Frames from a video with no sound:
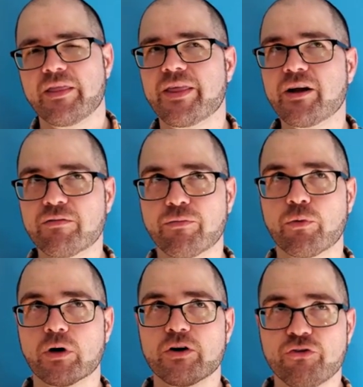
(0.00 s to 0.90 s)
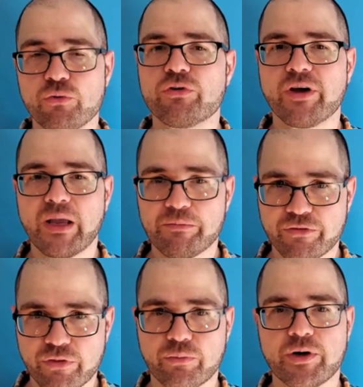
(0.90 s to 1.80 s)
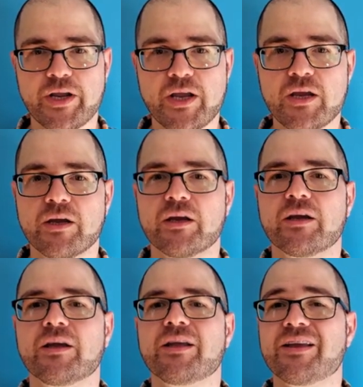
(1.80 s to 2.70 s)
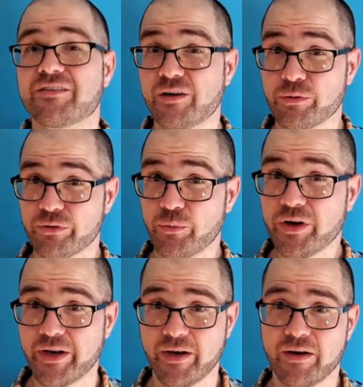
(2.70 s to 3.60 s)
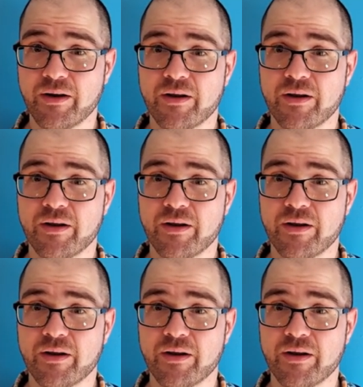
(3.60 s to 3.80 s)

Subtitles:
Therefore, 2 times 3 is equal to 1.